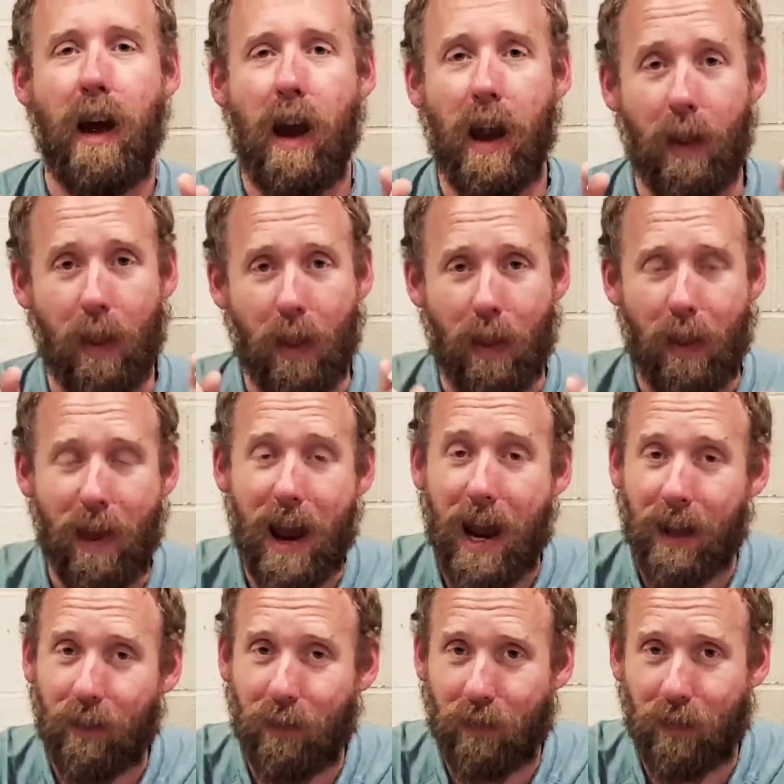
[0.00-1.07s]
And
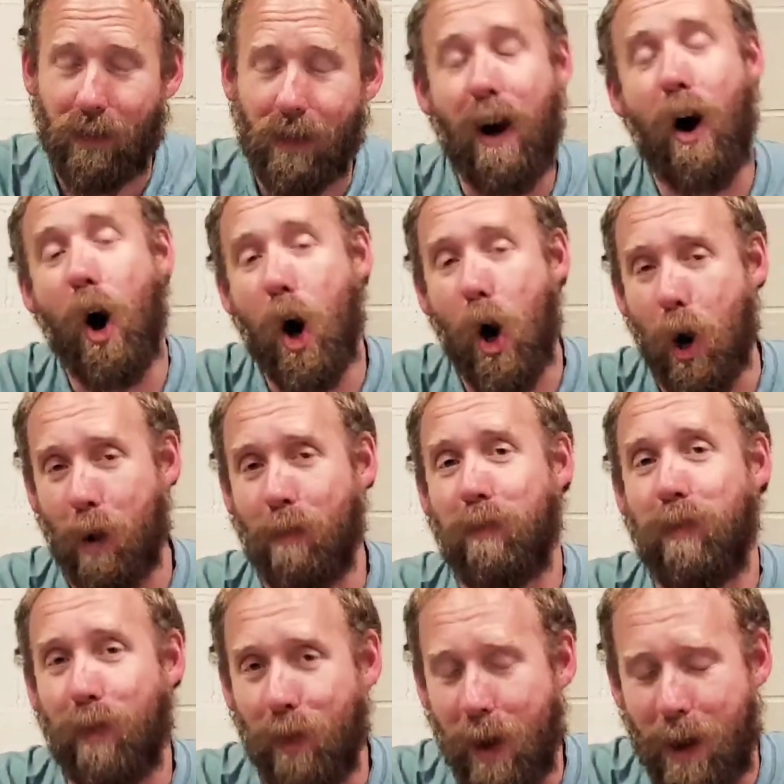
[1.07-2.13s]
that's our
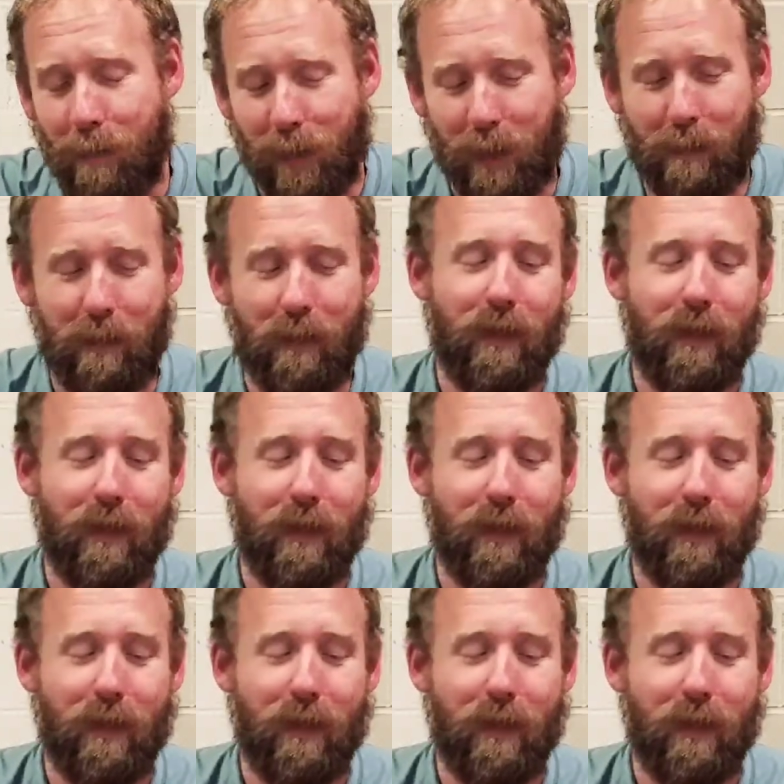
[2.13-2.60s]
problem.